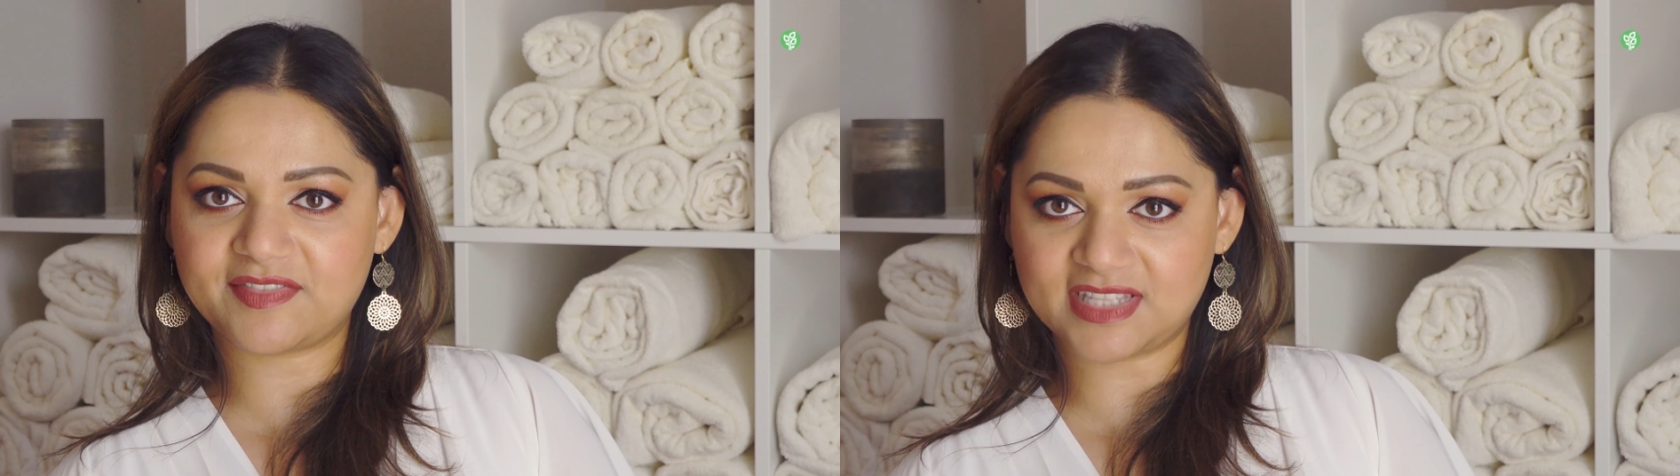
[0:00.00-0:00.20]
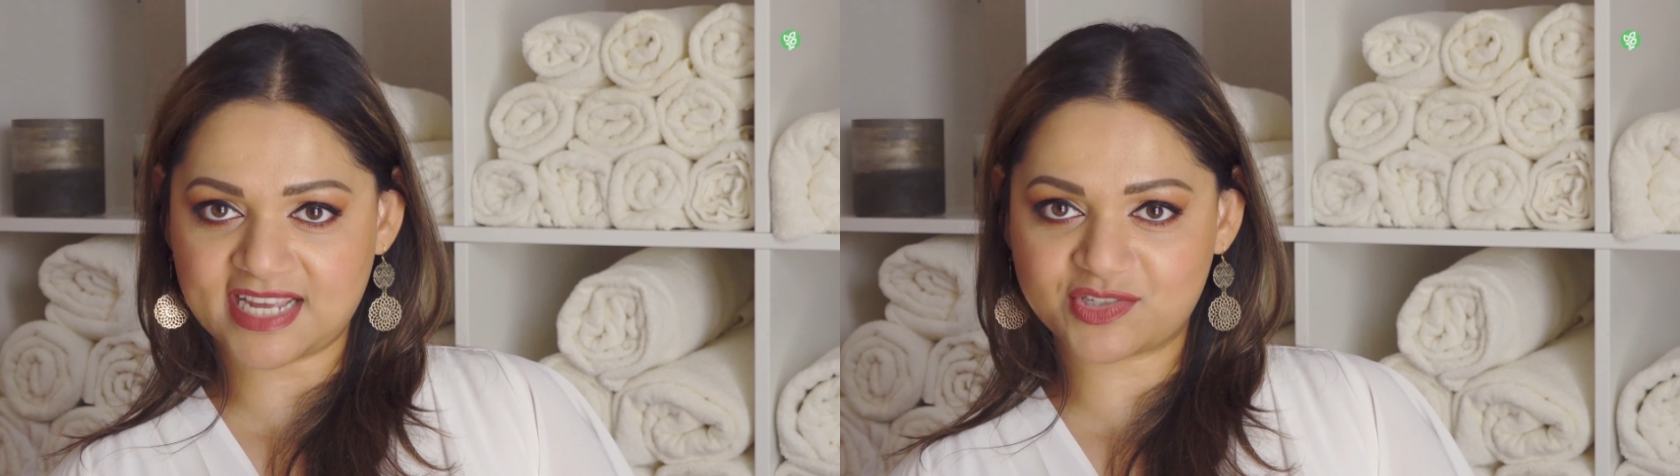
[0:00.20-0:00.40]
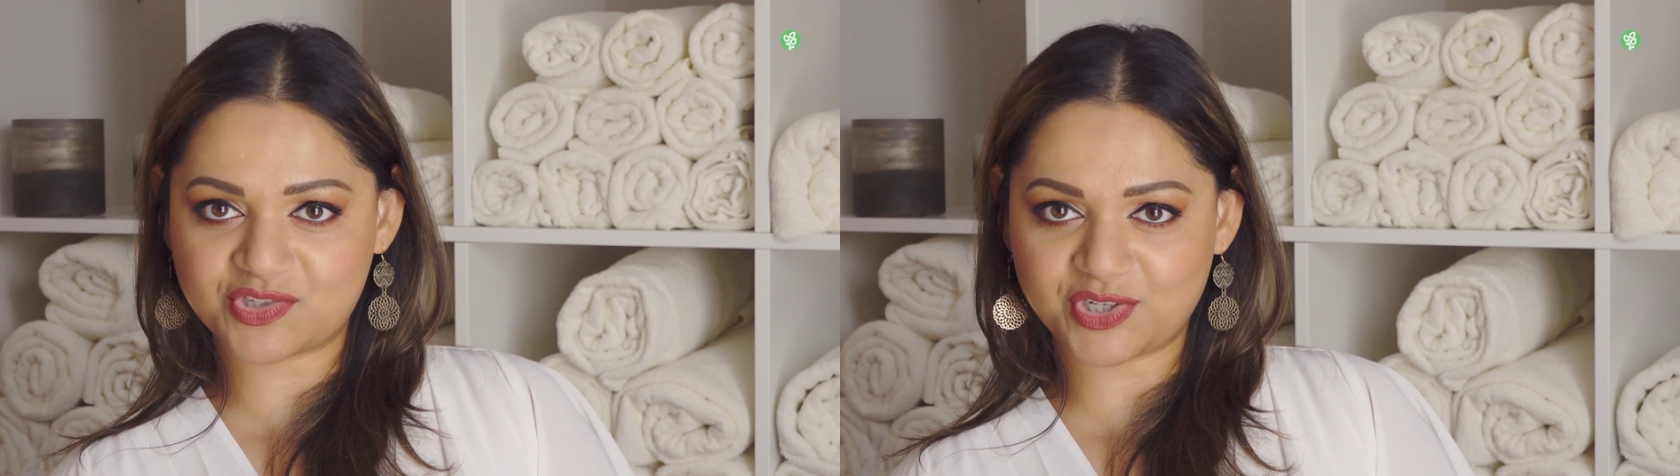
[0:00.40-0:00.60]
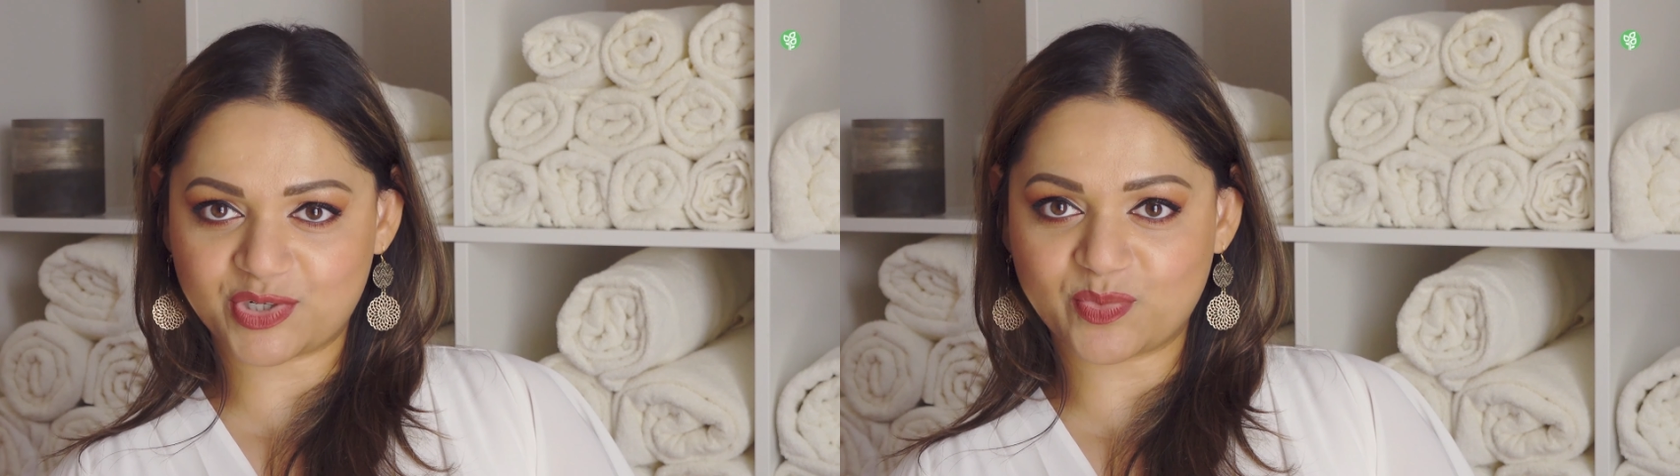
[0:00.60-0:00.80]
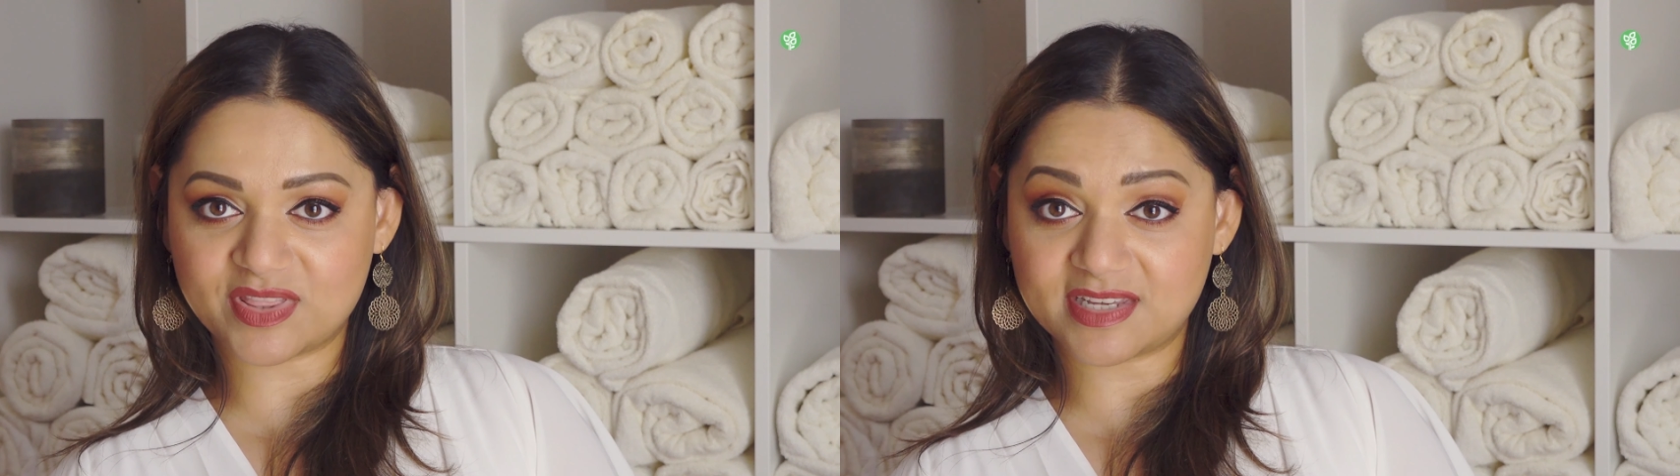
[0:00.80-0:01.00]
even last
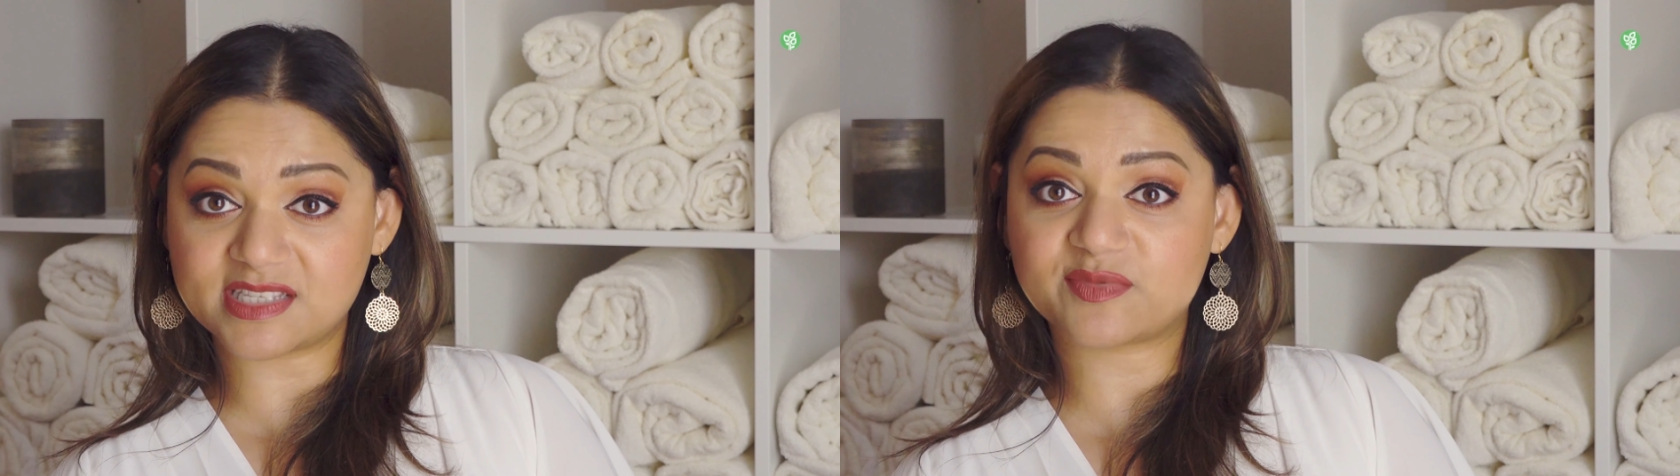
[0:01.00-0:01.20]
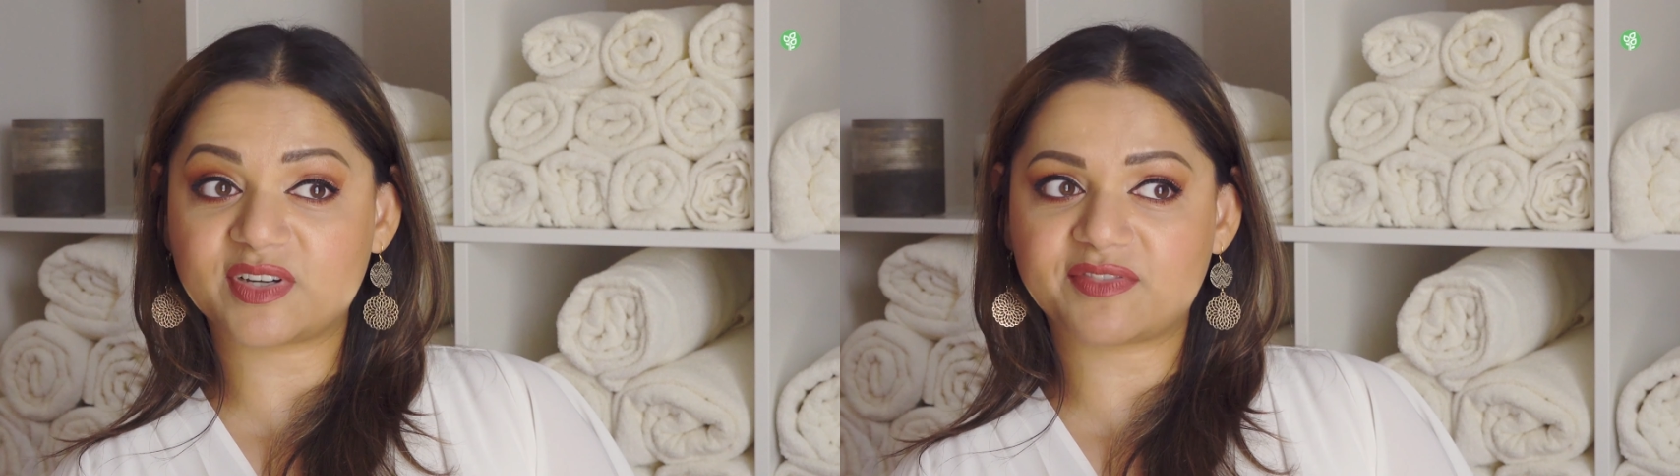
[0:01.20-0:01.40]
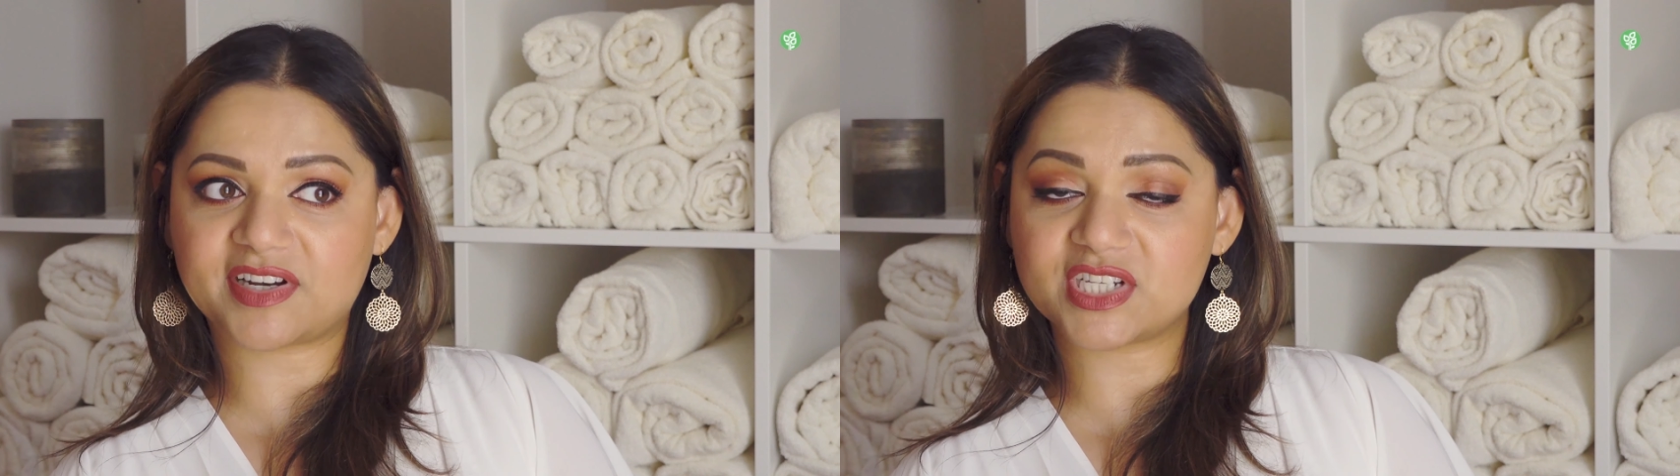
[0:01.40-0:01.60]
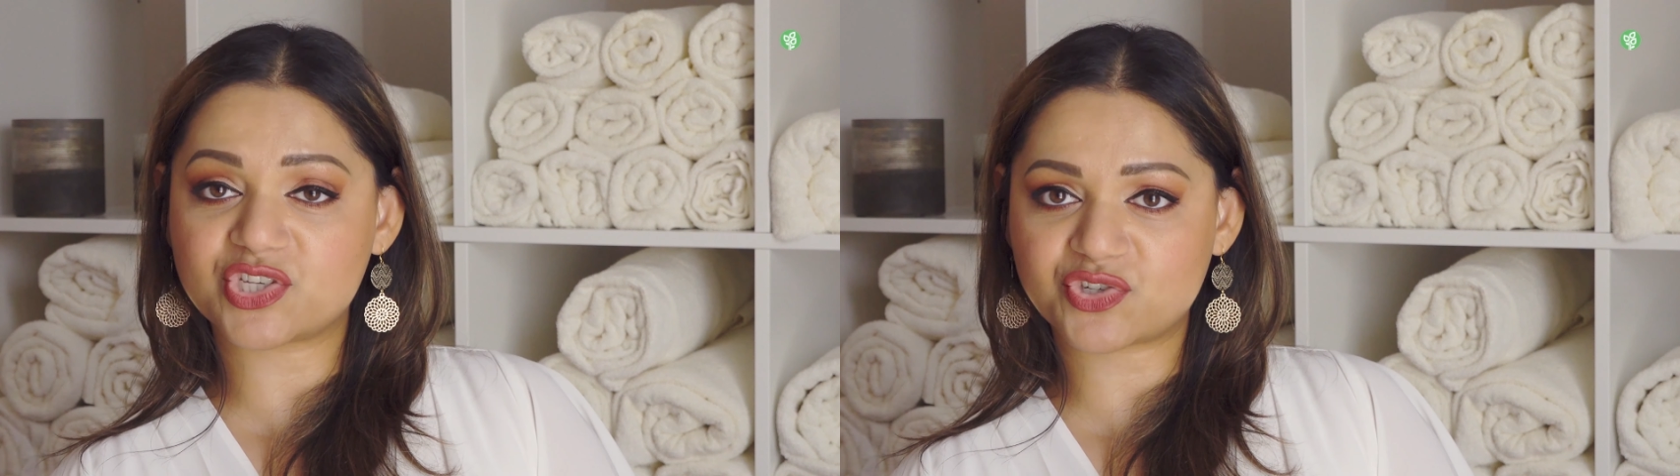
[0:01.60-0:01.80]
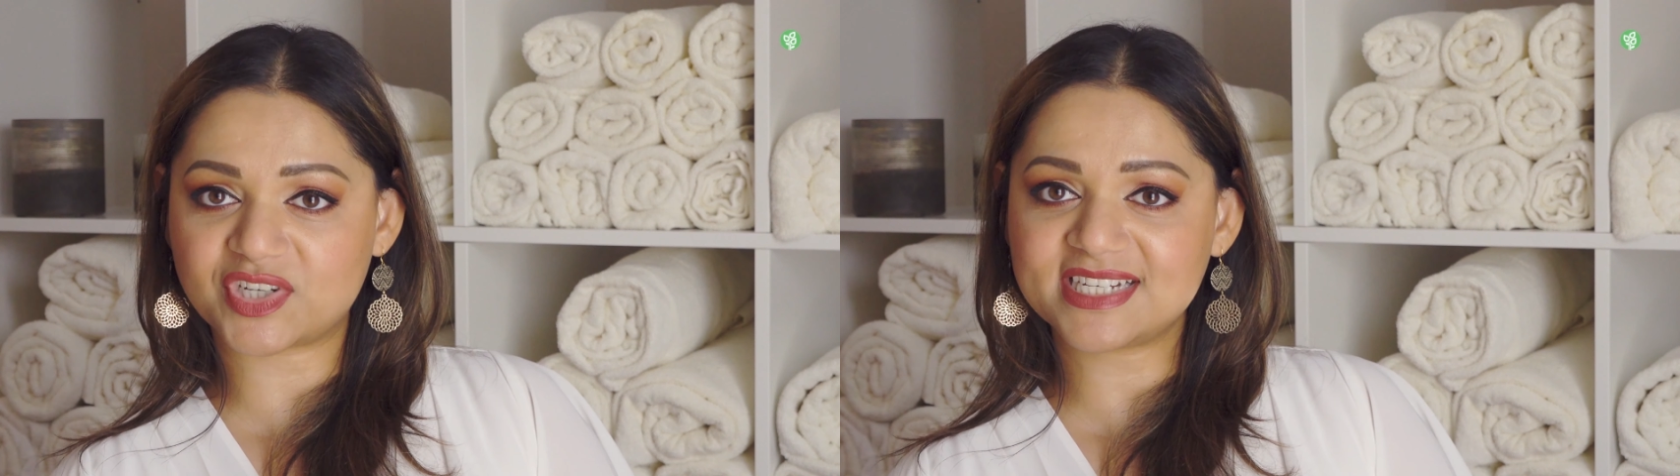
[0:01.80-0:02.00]
year when things were very
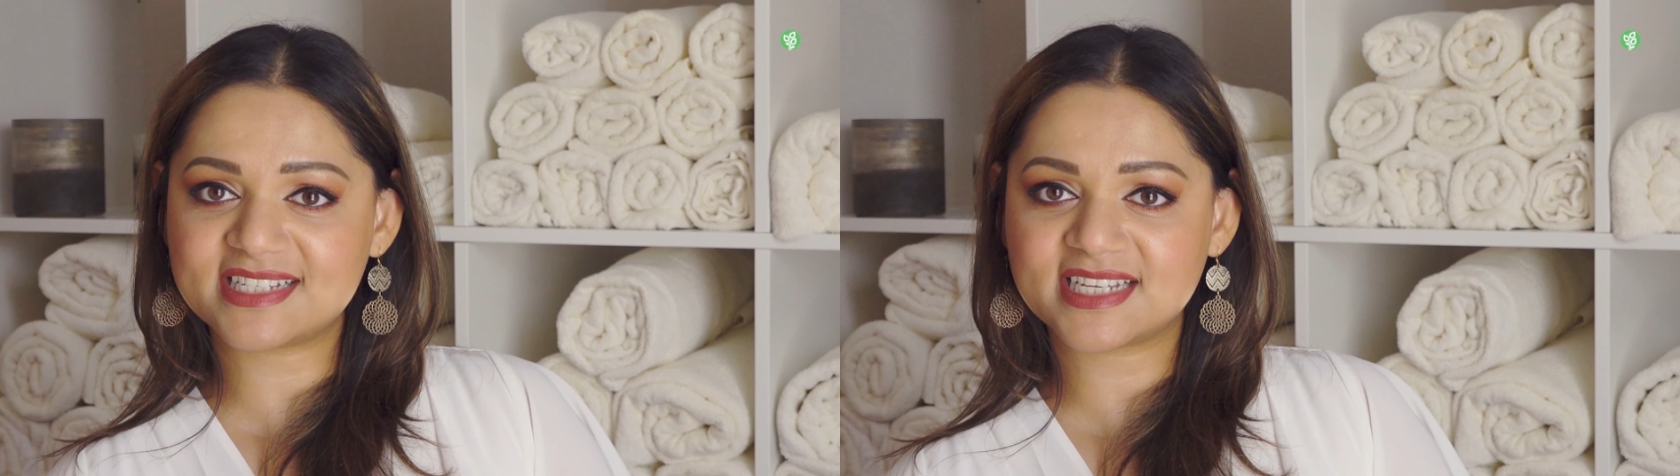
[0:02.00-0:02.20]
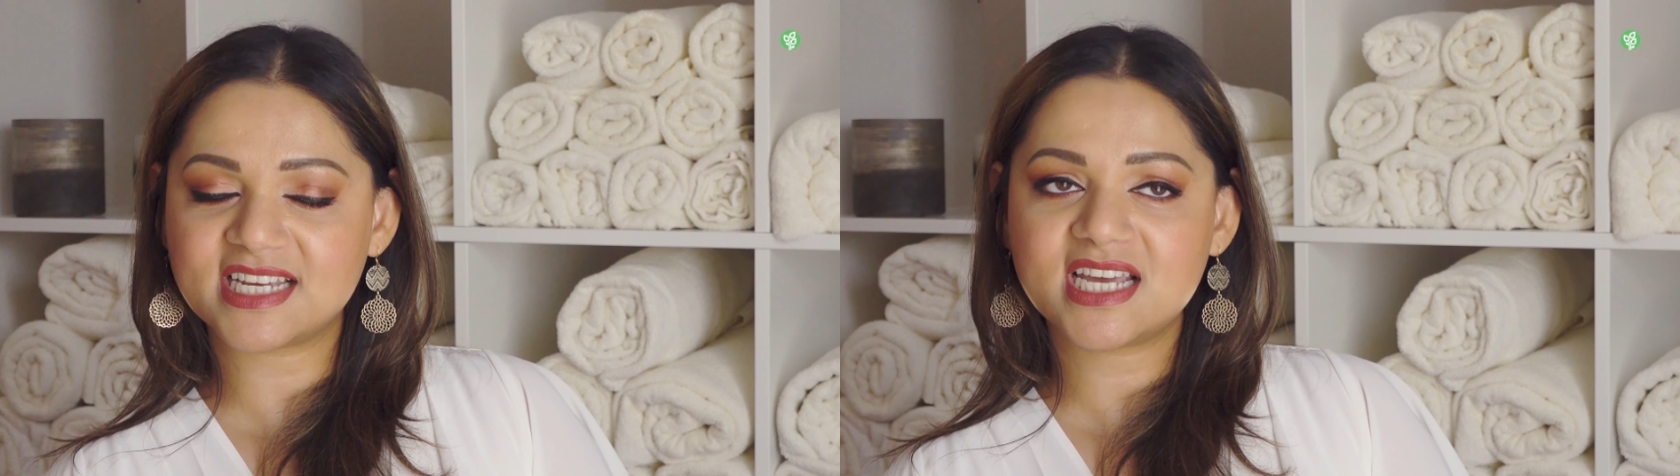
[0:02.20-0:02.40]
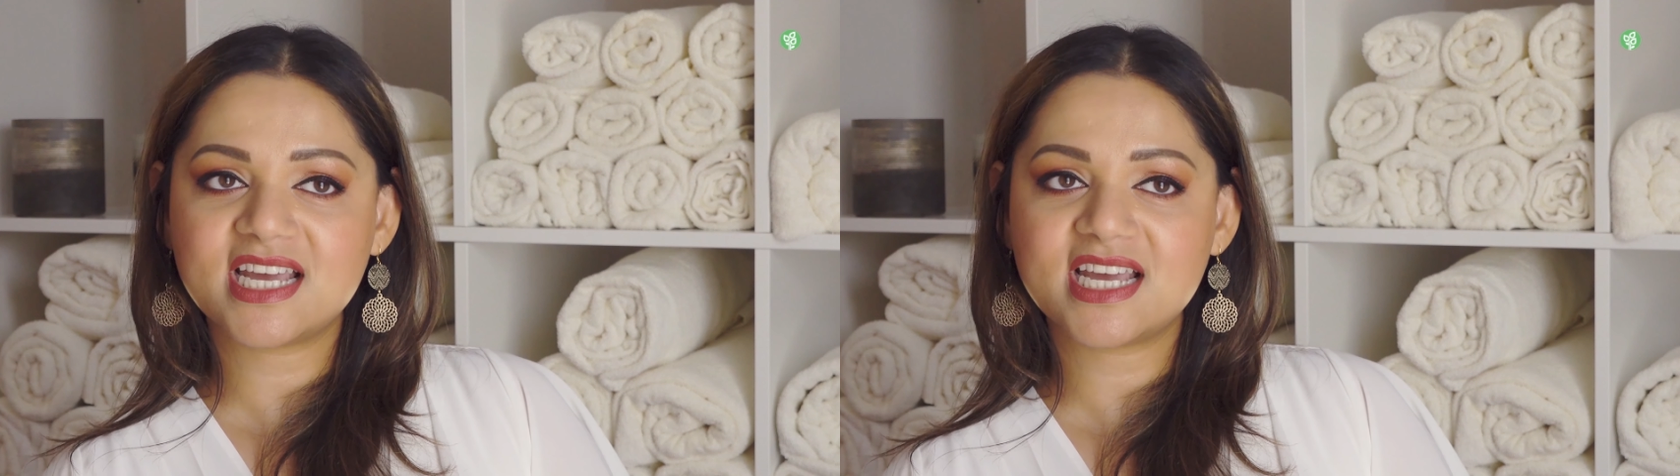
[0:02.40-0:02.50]
strict.